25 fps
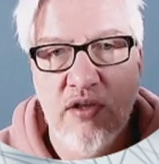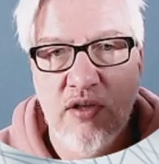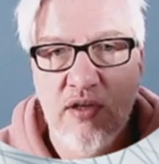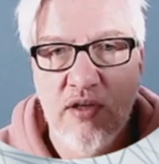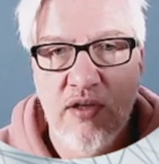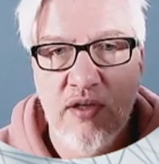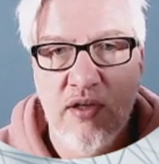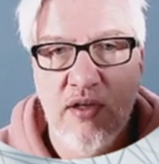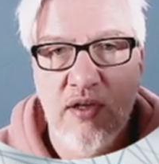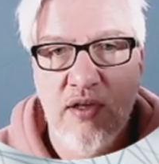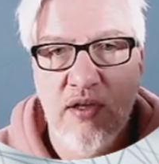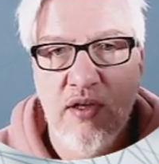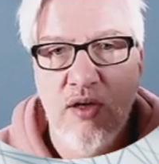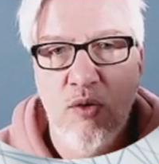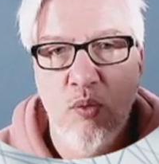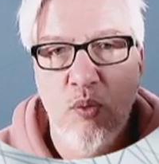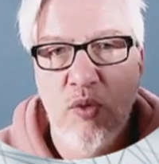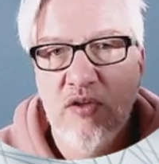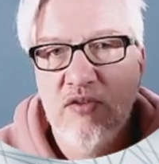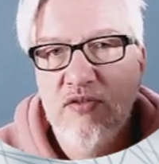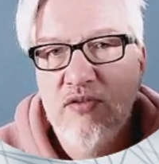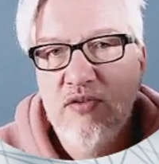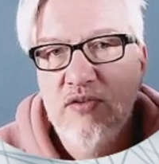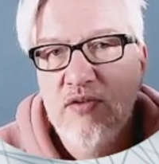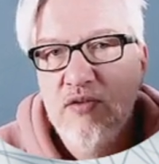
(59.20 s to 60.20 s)
with uh,
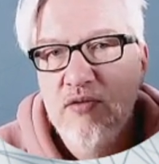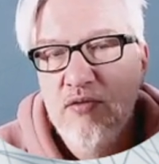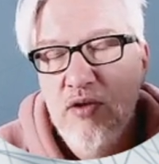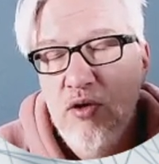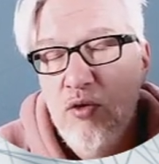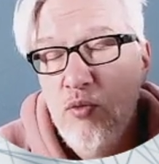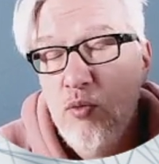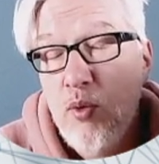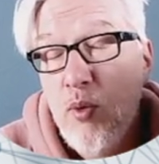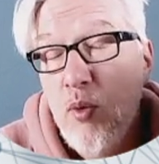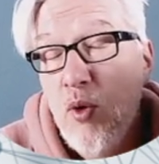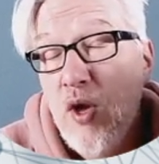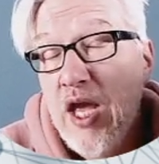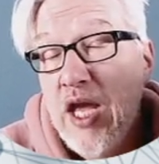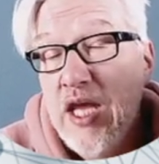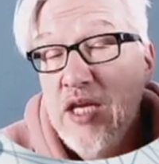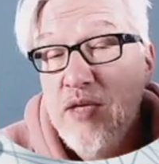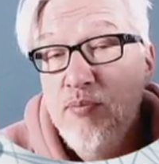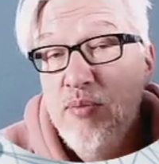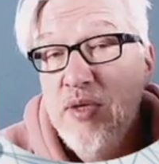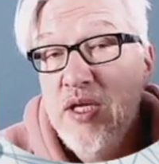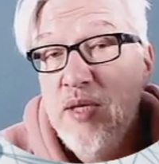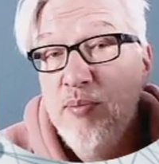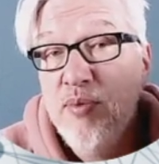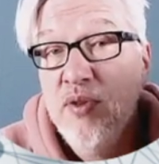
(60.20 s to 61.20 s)
we were eight people,
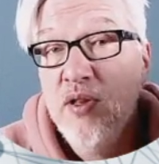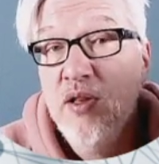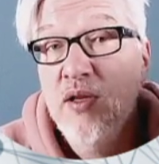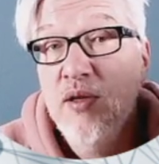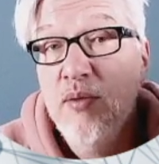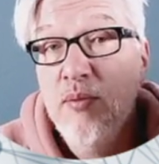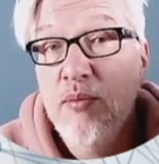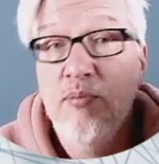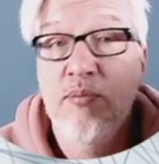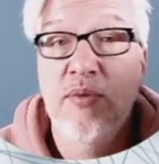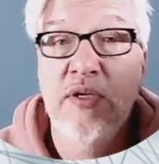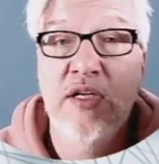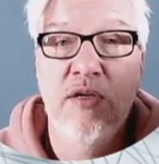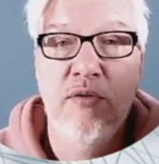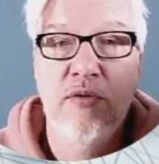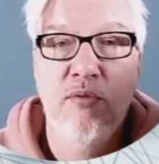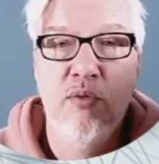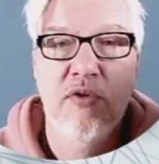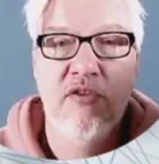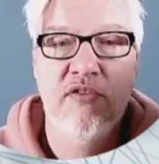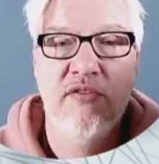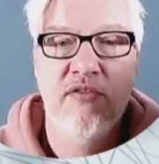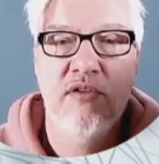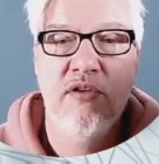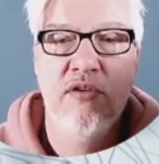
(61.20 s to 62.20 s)
but it was
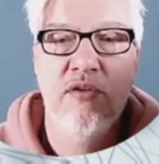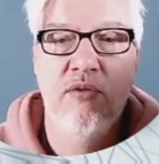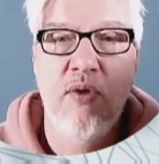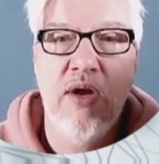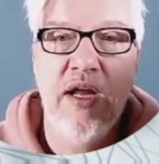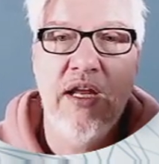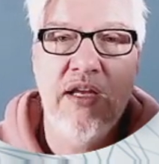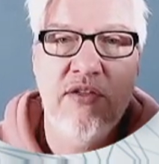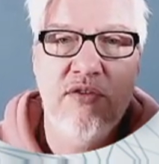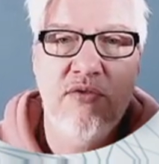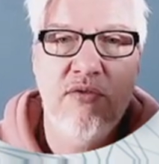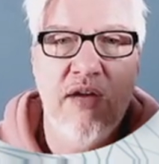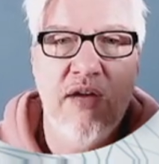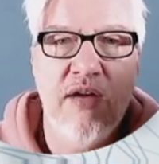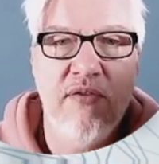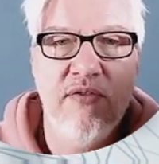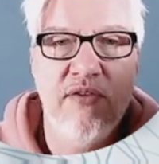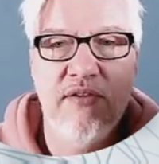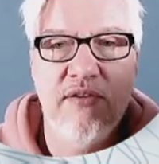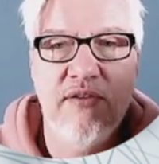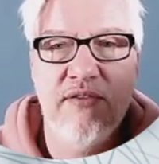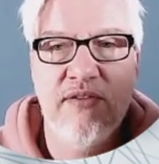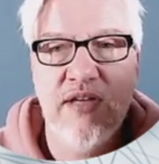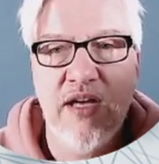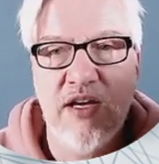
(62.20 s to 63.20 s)
great to have a
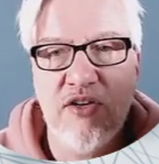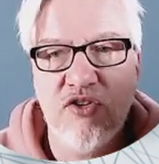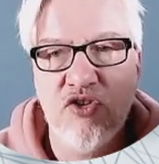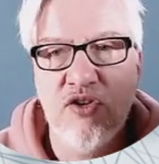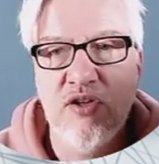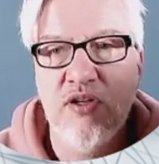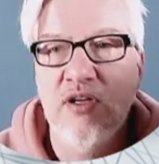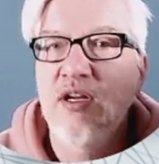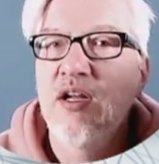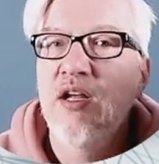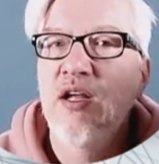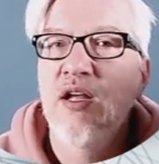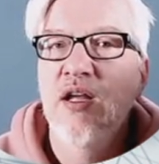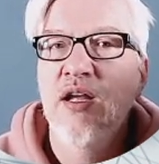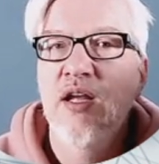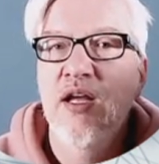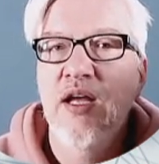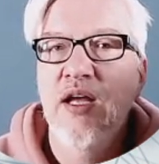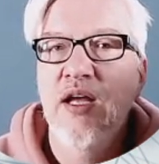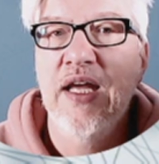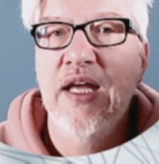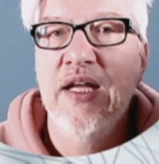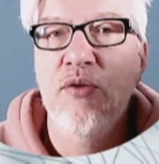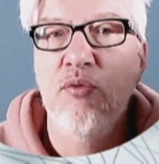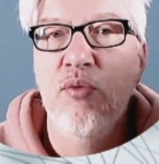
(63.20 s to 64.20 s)
discussion and really
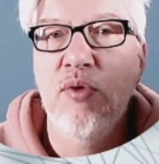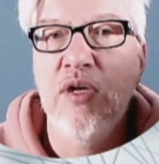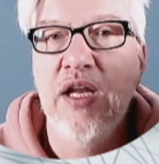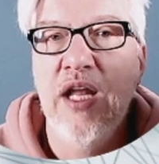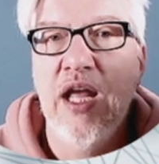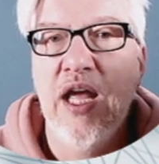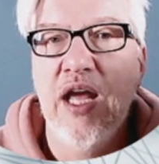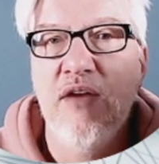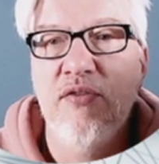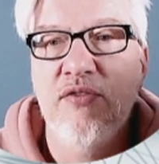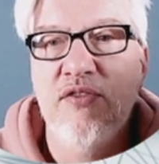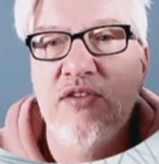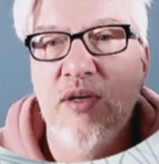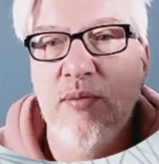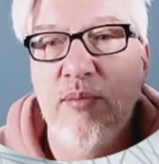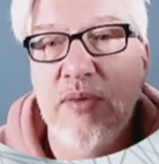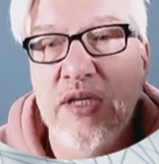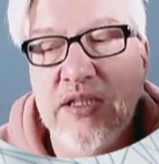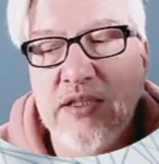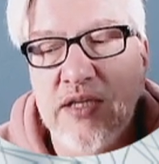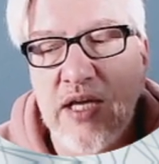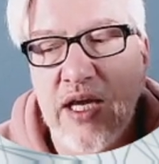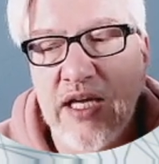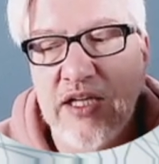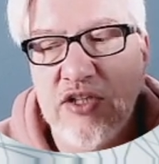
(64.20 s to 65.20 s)
some
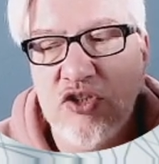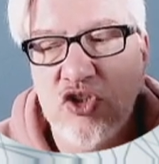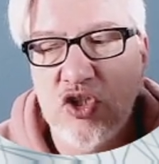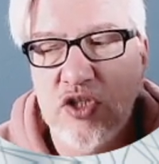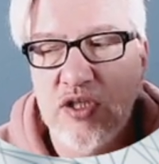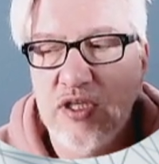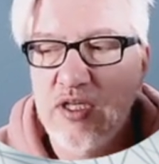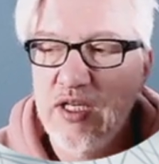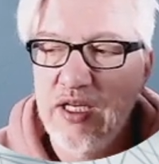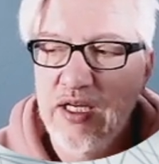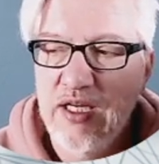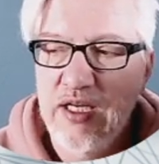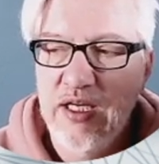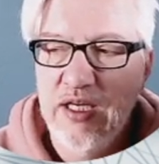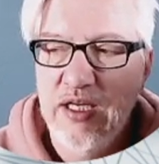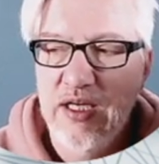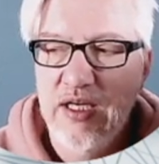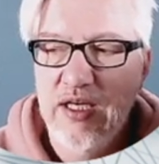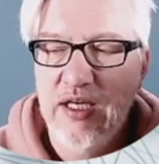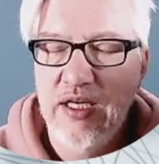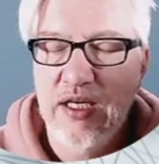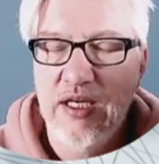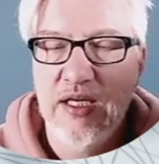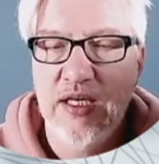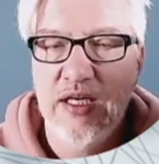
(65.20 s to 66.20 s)
interaction. And
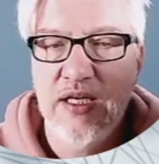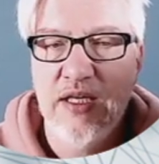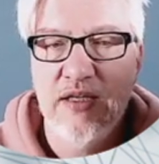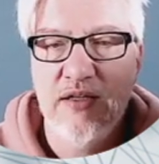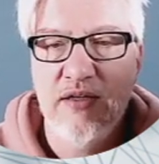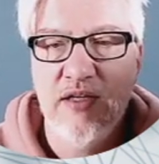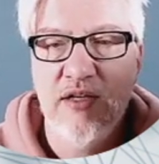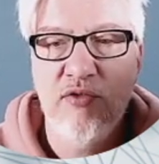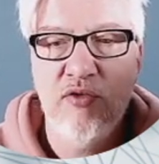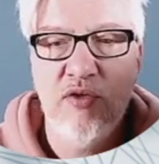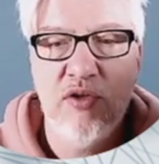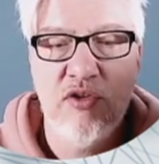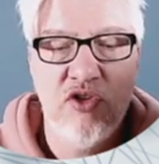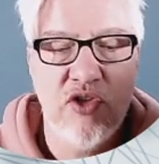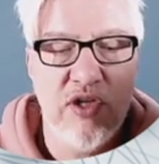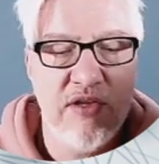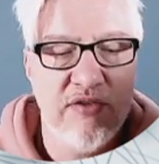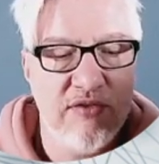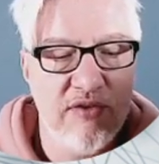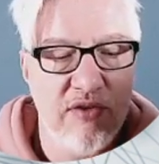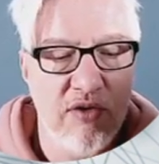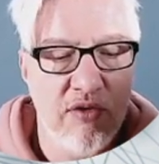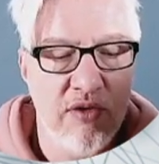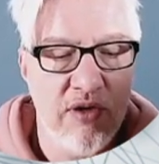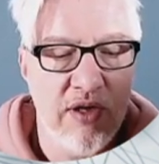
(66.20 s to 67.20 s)
if you're just online
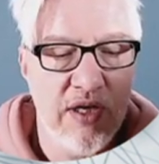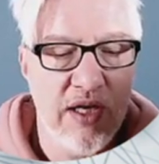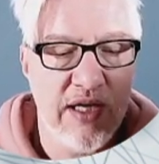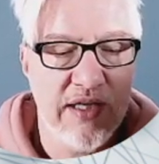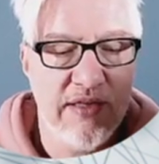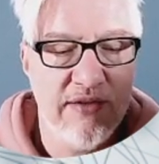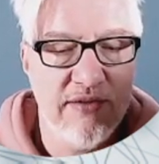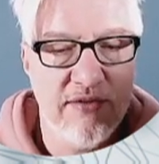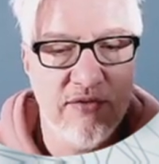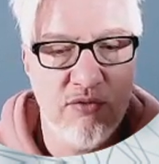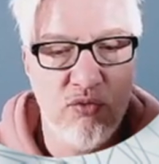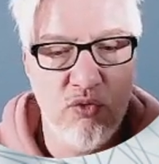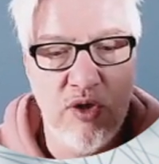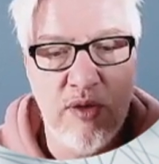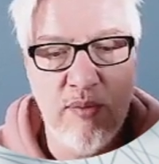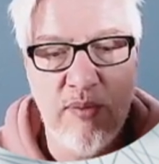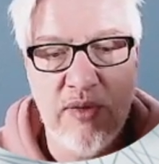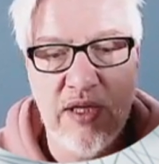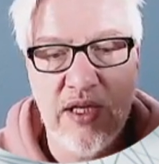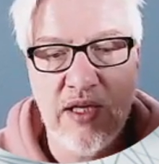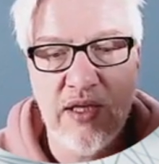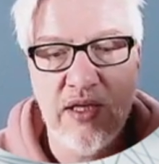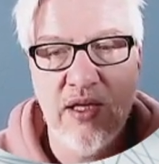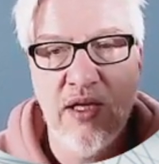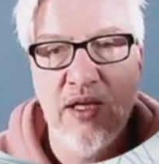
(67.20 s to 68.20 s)
streaming,
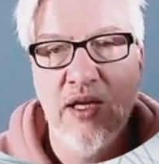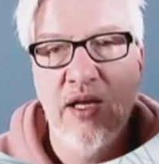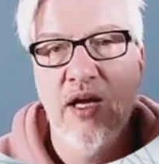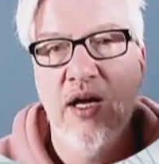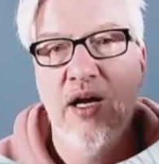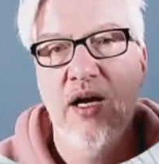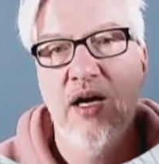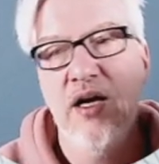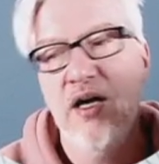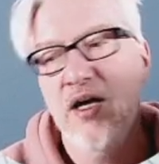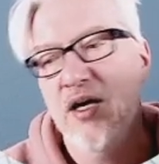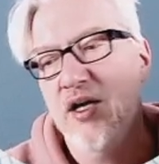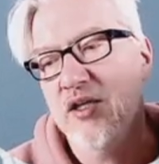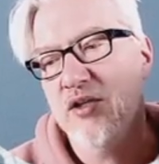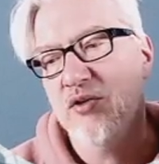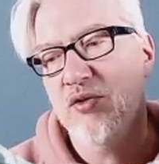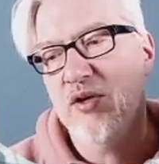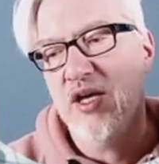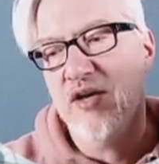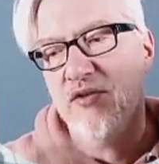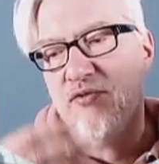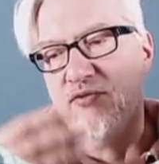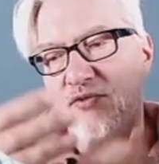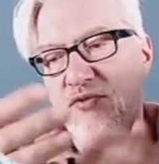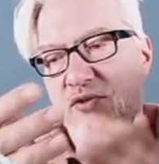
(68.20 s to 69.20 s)
uh, you have not
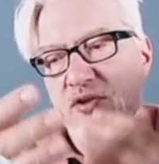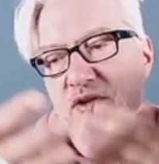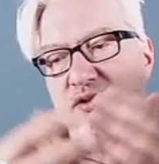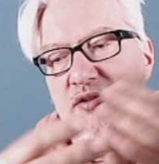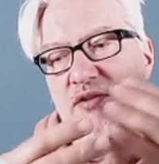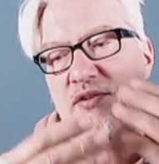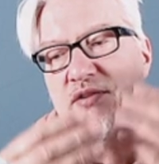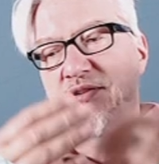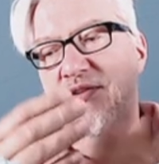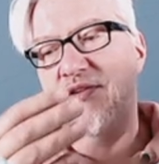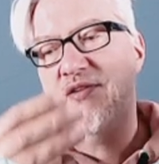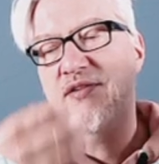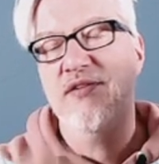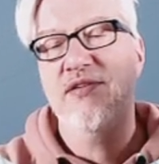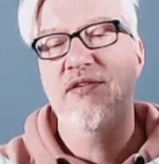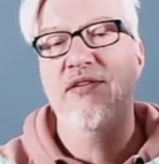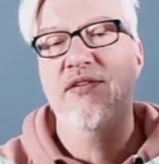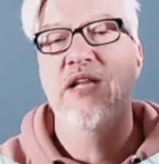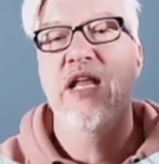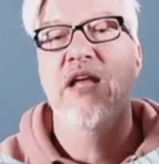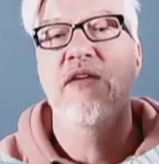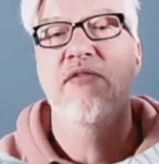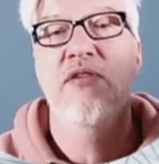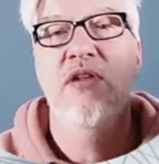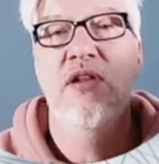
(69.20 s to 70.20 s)
this level
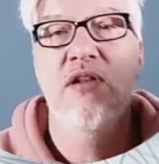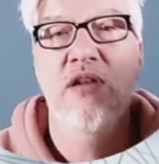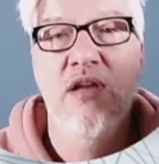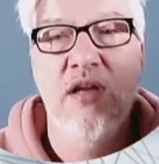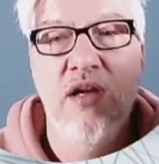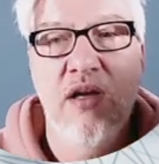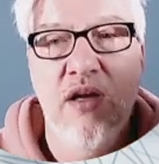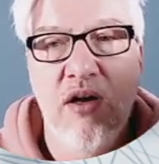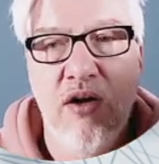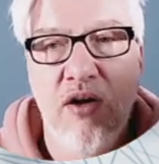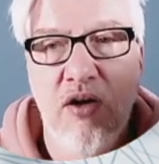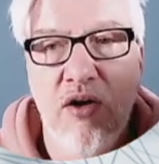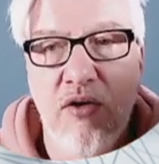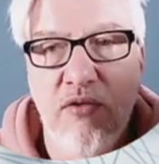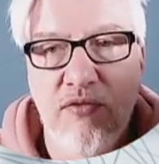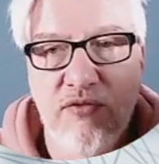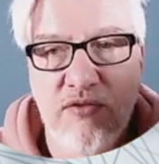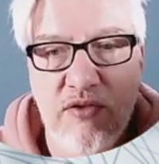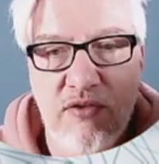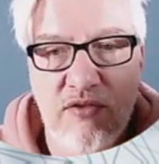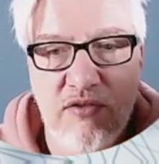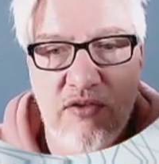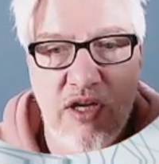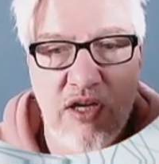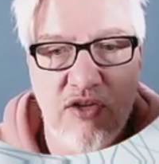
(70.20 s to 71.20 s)
of discussion. It's
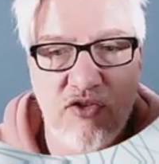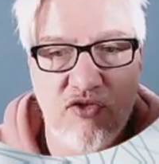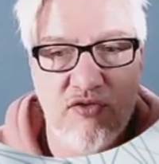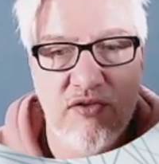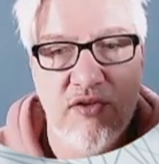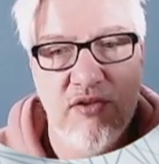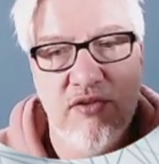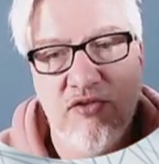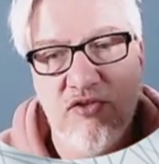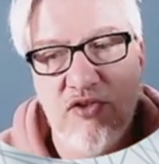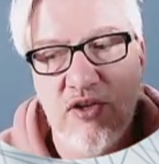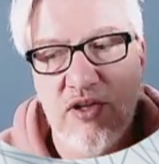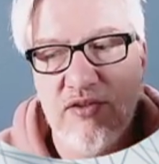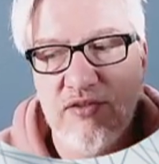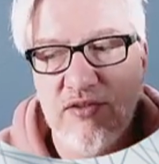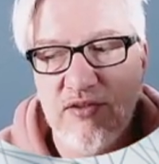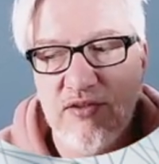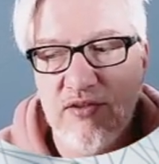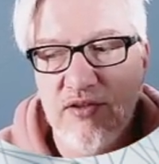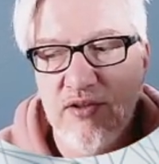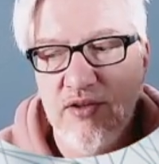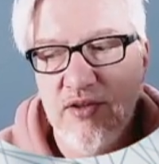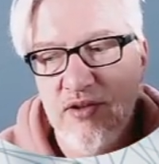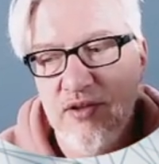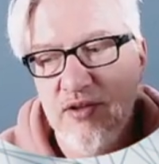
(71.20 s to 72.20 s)
just
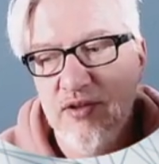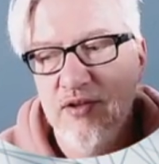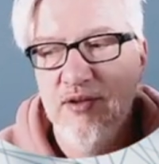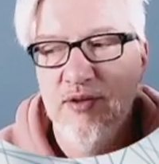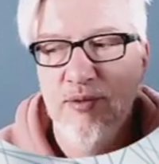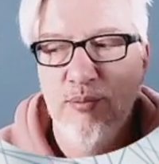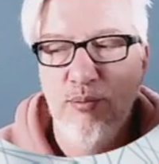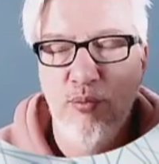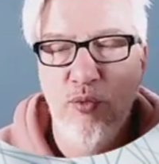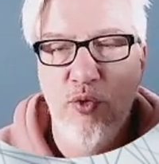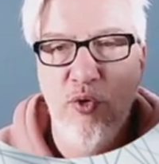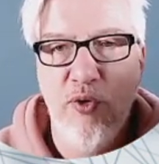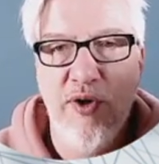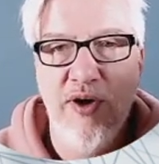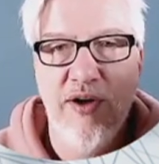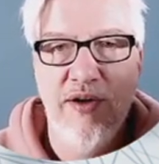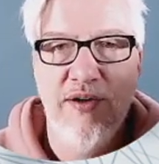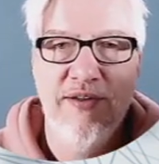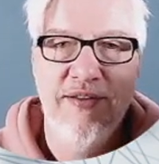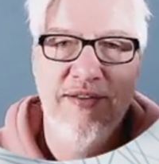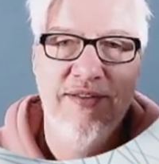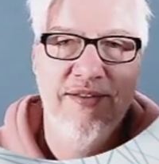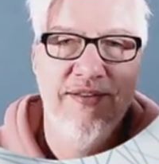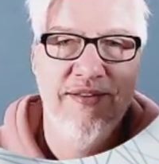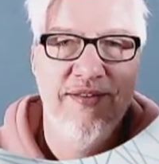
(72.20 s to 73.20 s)
more,
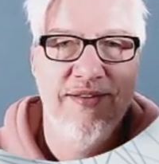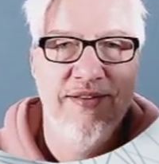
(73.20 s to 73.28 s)
yeah,